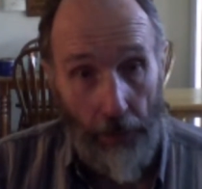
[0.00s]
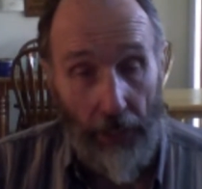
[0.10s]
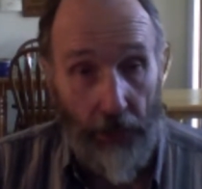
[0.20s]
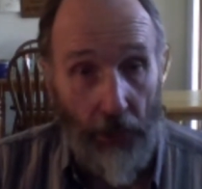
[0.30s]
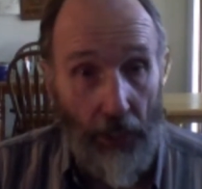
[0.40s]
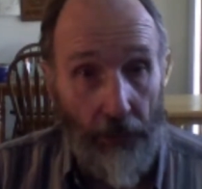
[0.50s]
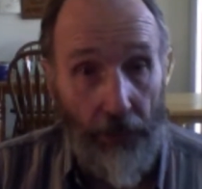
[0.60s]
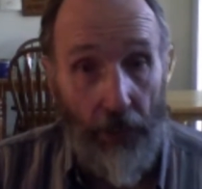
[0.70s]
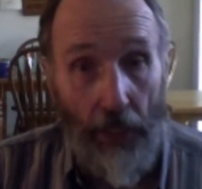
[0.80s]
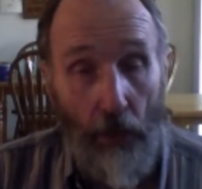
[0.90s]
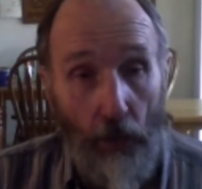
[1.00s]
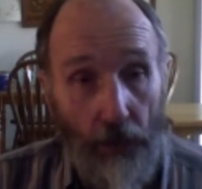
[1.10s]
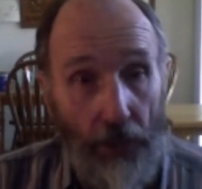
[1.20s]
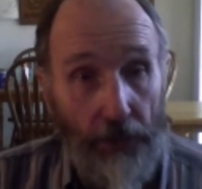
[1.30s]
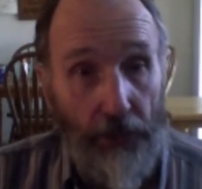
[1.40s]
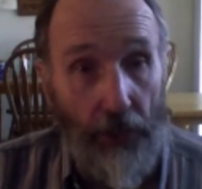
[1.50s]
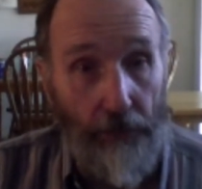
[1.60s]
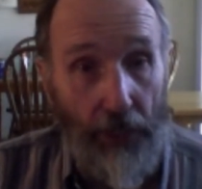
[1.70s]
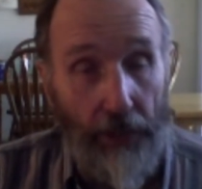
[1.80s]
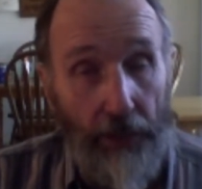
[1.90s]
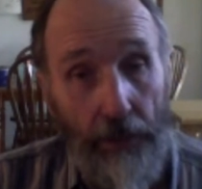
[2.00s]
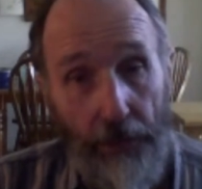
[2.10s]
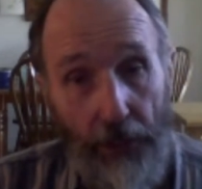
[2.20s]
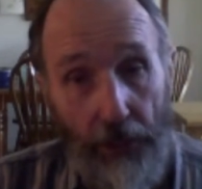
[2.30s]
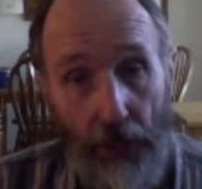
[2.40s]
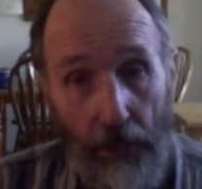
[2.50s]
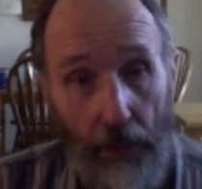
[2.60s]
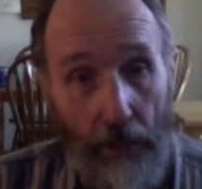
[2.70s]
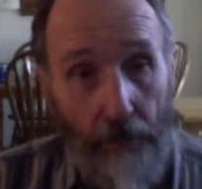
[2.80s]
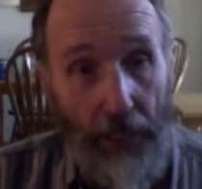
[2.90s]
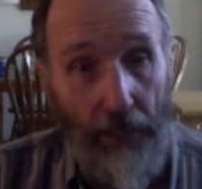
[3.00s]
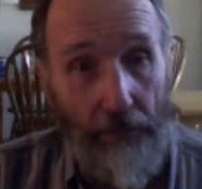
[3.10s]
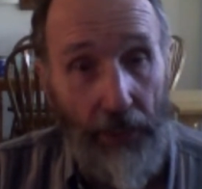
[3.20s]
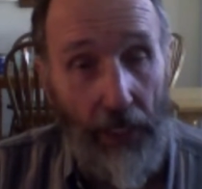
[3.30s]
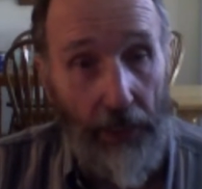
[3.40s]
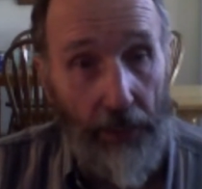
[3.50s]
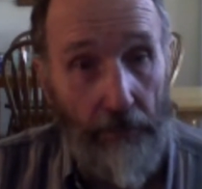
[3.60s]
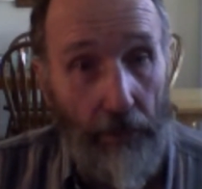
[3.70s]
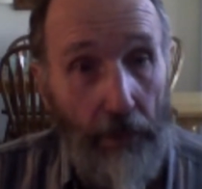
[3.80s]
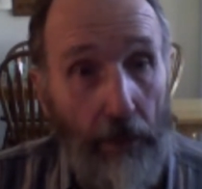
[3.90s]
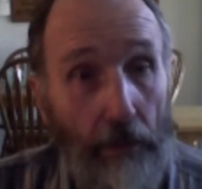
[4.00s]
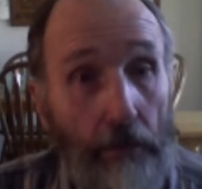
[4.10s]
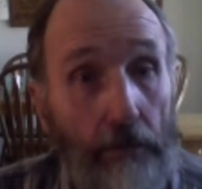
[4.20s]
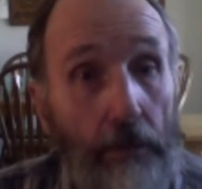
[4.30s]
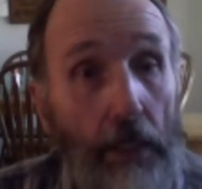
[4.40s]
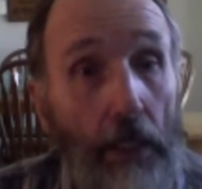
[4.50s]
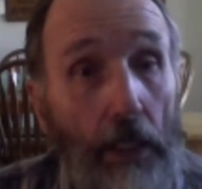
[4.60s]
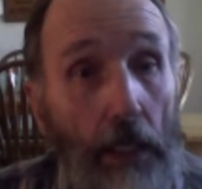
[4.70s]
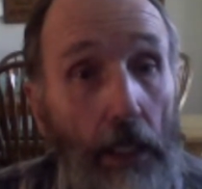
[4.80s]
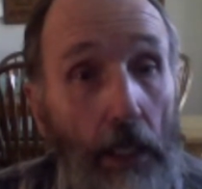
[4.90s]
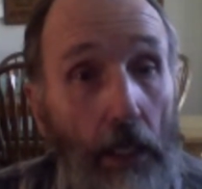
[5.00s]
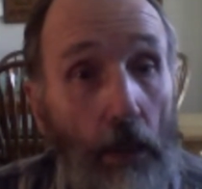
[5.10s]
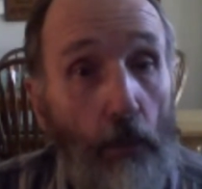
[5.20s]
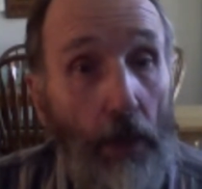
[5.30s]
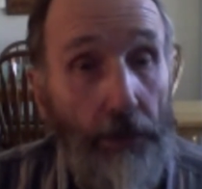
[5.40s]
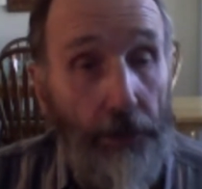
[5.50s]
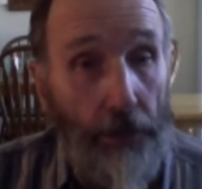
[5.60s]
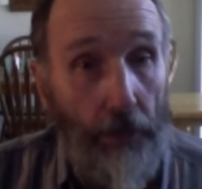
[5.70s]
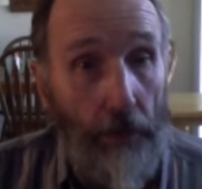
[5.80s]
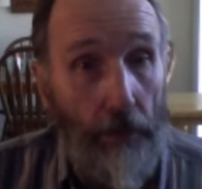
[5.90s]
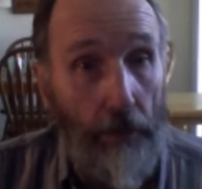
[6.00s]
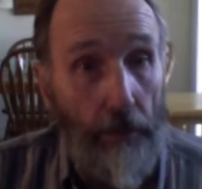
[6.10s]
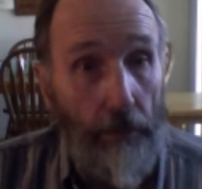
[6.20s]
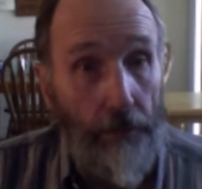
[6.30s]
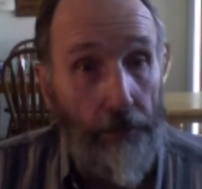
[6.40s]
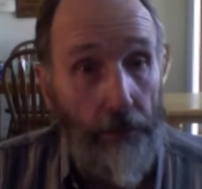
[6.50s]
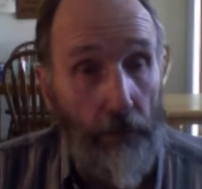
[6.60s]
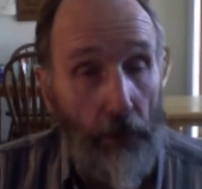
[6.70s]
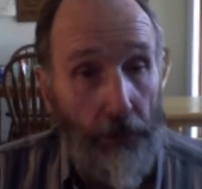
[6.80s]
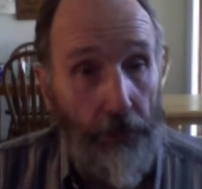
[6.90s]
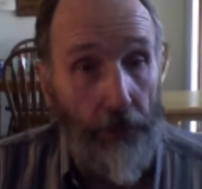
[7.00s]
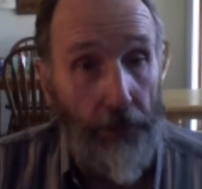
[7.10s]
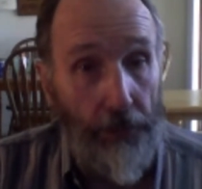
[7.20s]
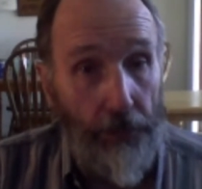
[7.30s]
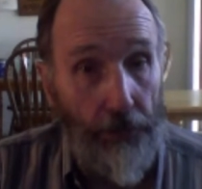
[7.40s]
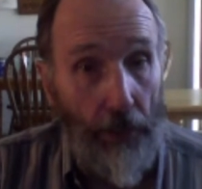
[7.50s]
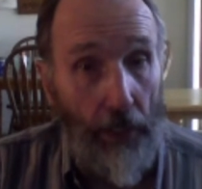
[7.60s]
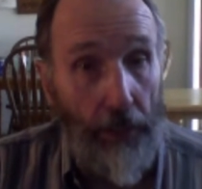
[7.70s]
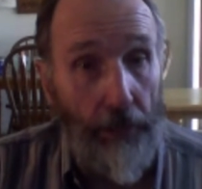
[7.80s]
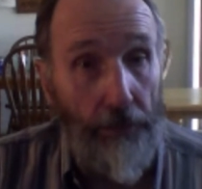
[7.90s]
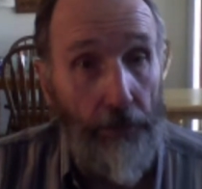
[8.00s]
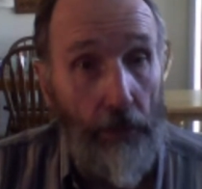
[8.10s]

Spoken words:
that's whole nother subject. Just a little bit of the end of what we're doing to try and